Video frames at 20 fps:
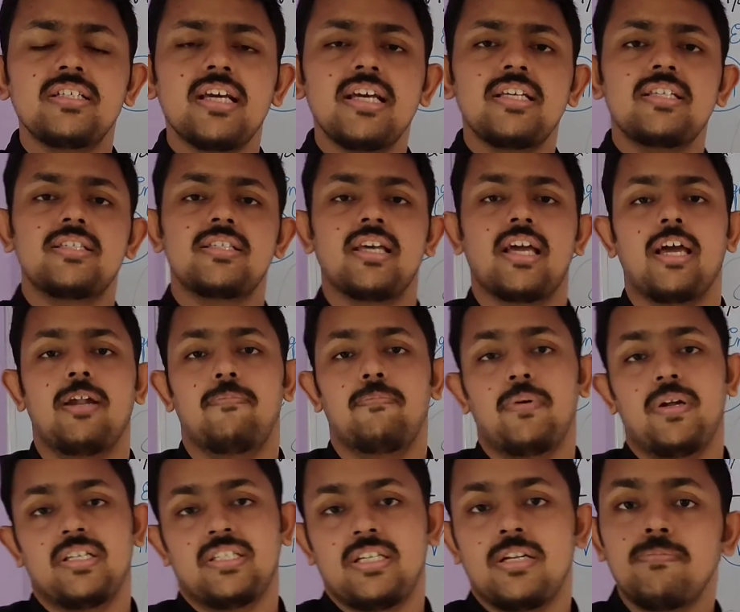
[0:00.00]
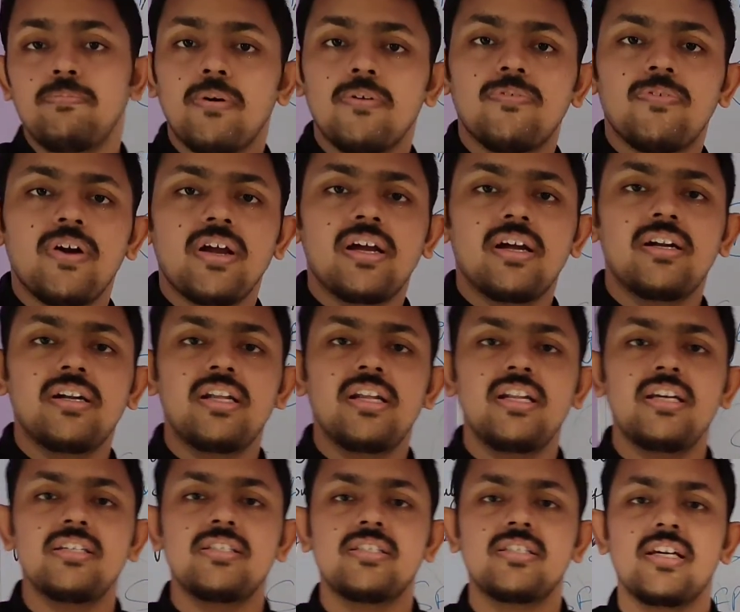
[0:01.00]
tense, and present perfect
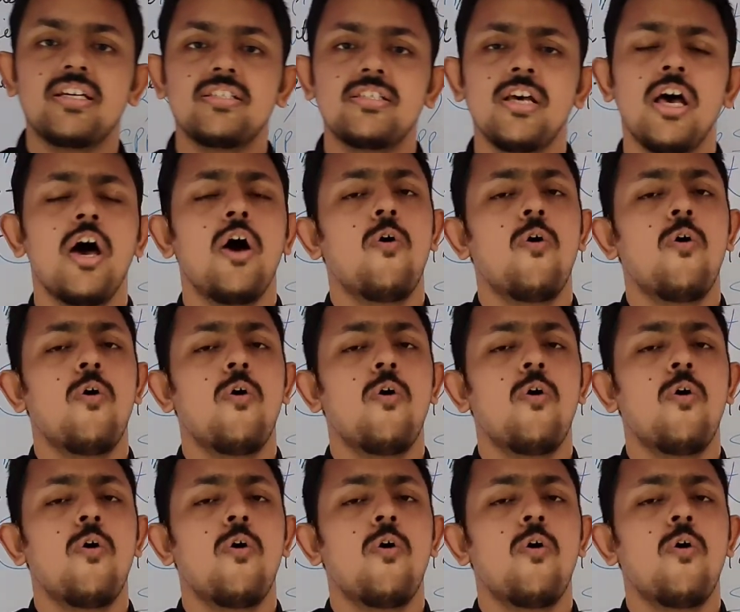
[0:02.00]
continuous tense.